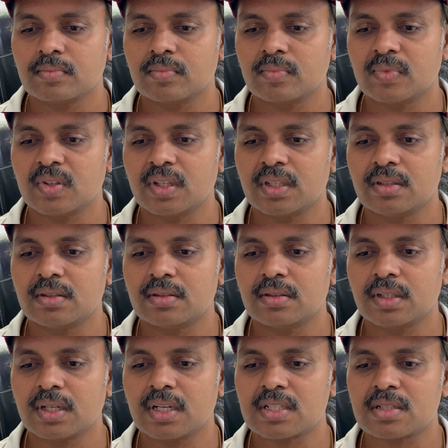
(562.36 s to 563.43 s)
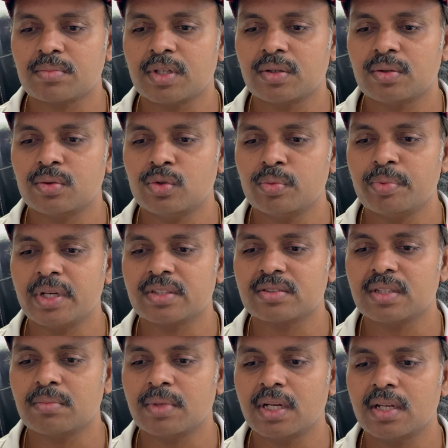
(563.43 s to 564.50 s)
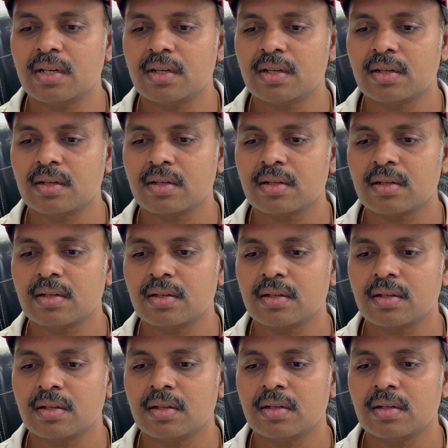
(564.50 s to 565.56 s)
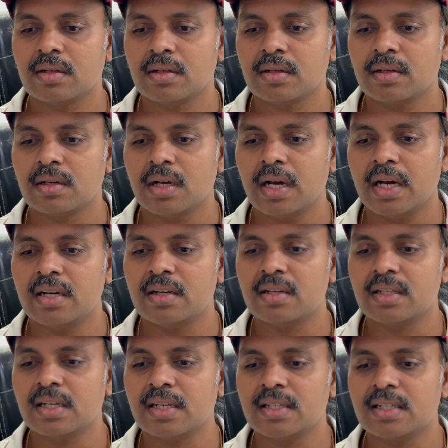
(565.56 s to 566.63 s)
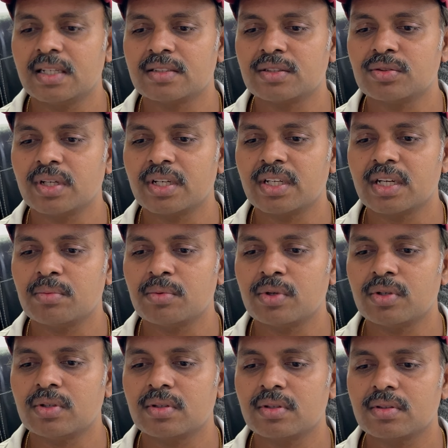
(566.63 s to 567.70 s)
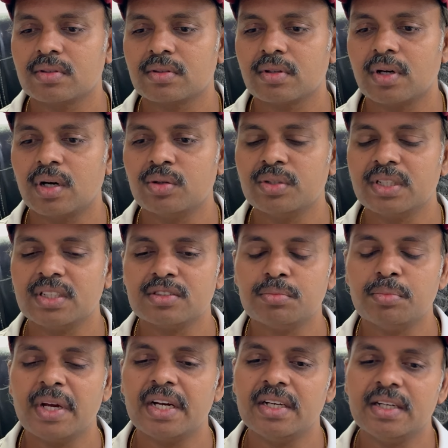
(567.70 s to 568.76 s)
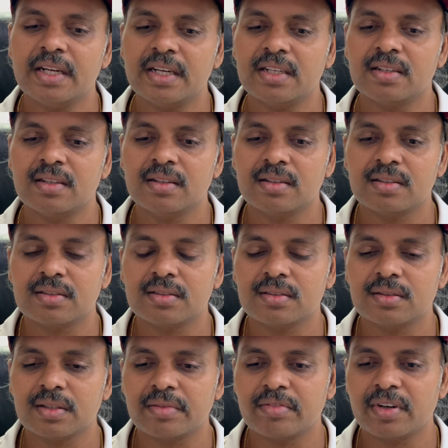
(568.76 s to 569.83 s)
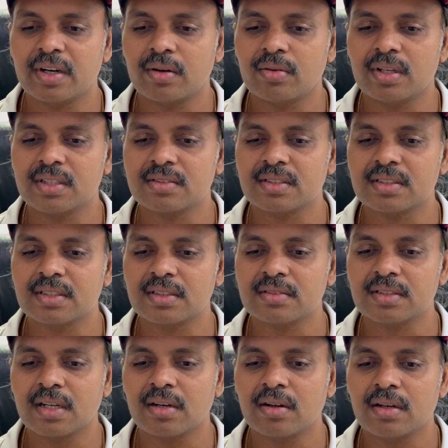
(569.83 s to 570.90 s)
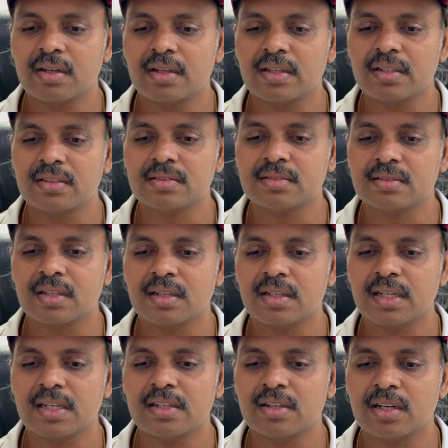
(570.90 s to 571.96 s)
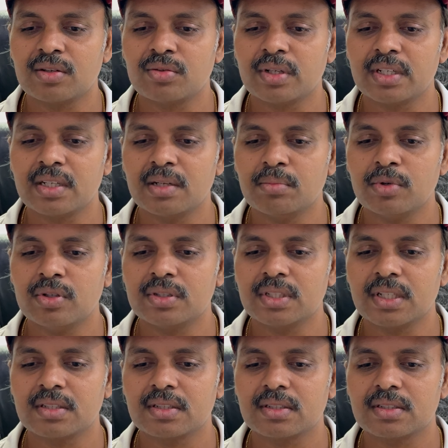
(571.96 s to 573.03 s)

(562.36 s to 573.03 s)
right? The customer who pays the money and really doesn't worry about how it is maintained, what is the things and all. He is really not worried about that,